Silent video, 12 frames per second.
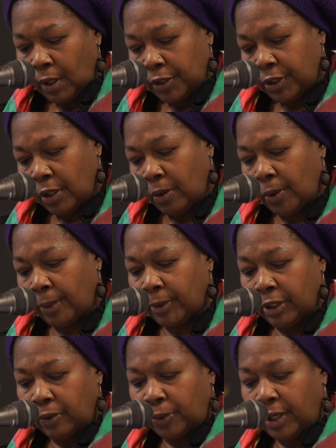So I'm
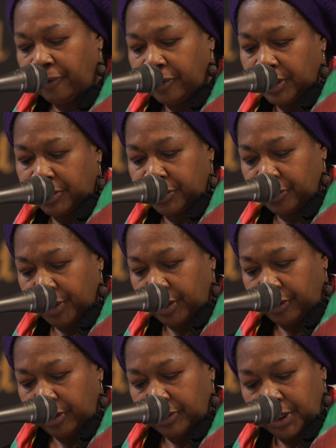going to reference Surah
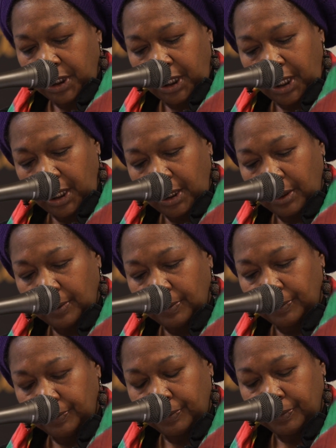13.
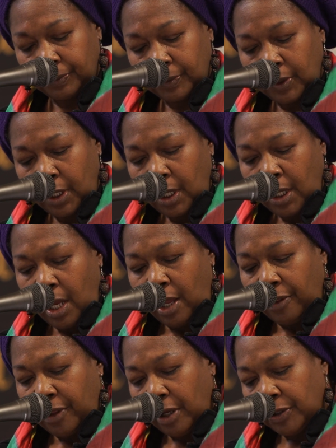
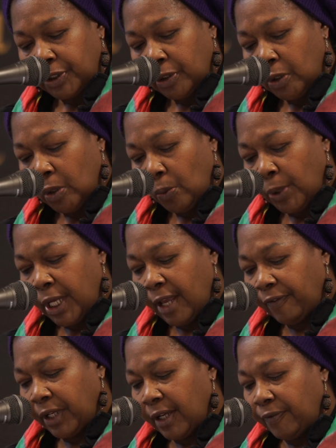Those to whom we
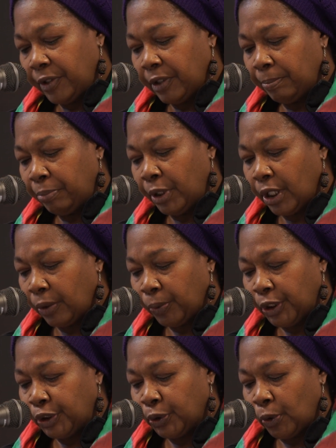have given the book
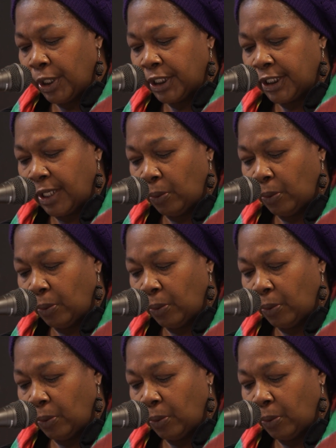rejoice